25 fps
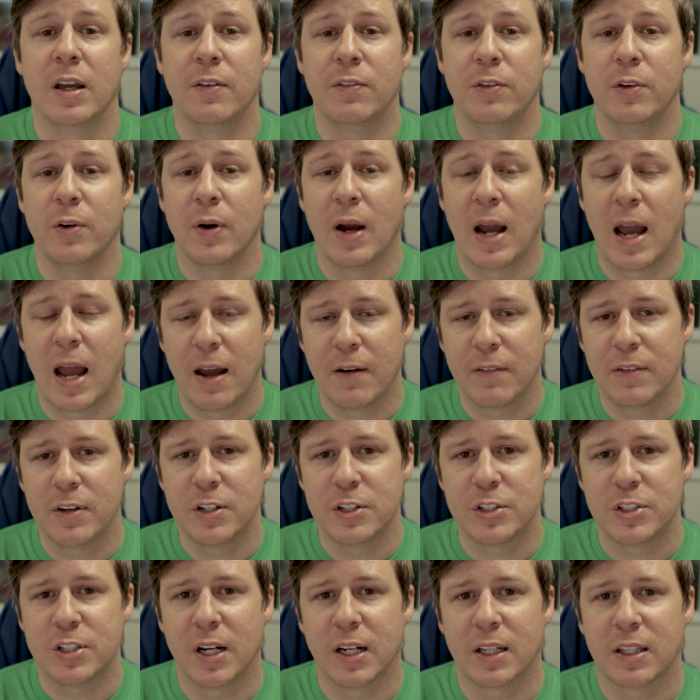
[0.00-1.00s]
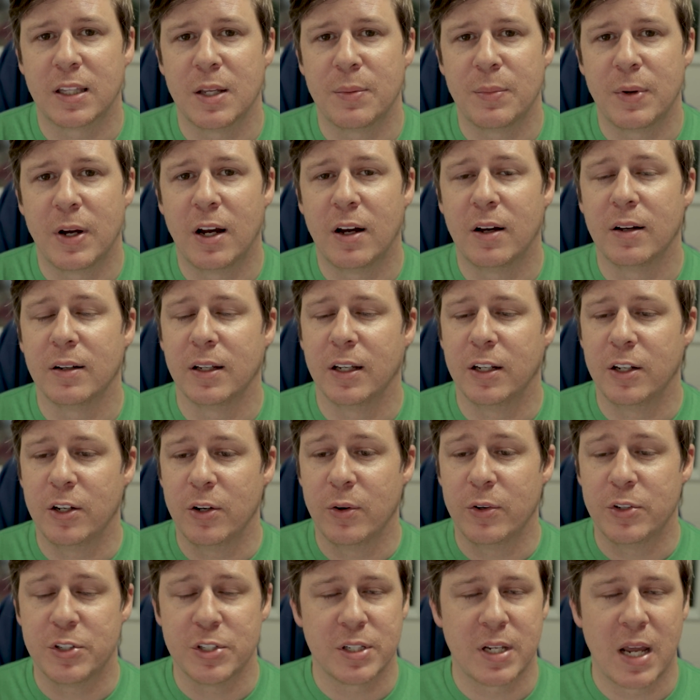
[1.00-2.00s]
if you haven't checked them out and
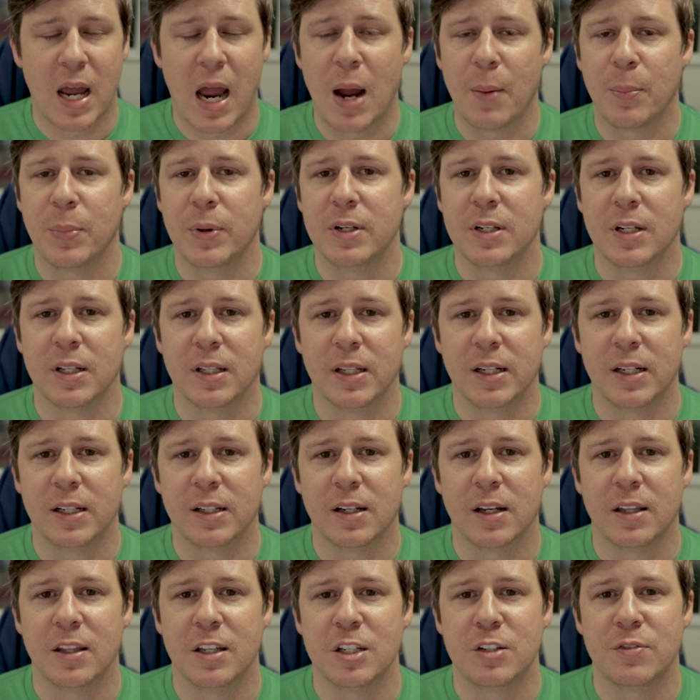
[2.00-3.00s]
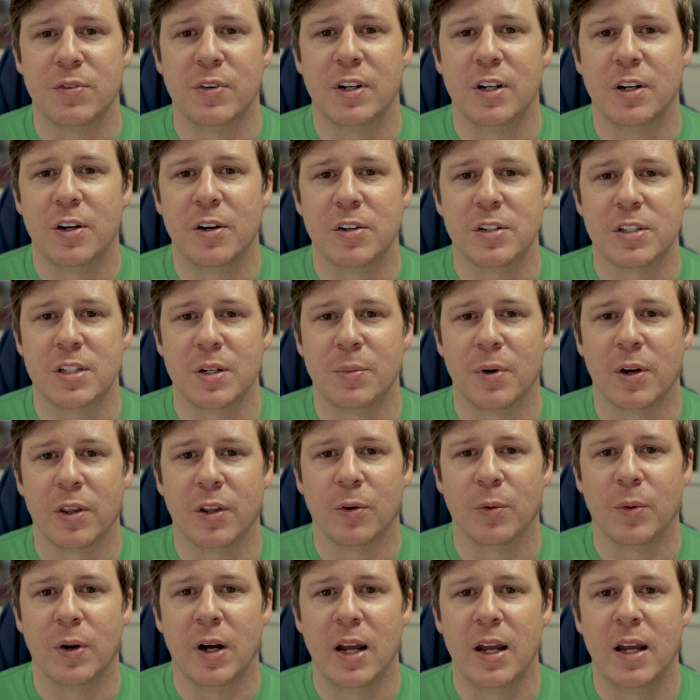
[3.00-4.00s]
you just happen to land on this video some
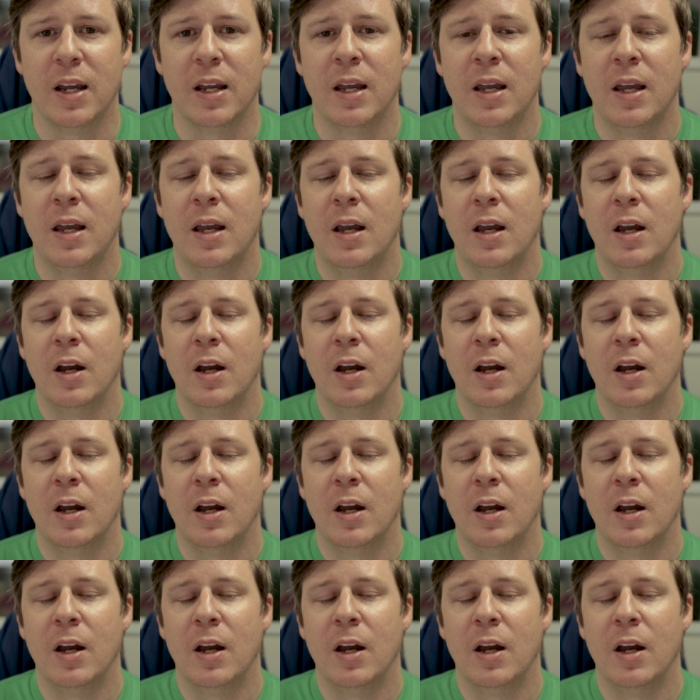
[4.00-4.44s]
other way,